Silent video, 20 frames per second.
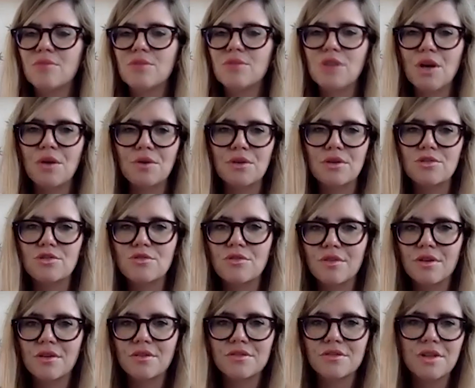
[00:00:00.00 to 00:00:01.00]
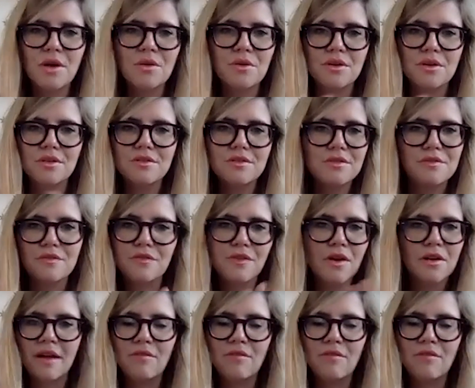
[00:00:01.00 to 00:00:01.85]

Don't confront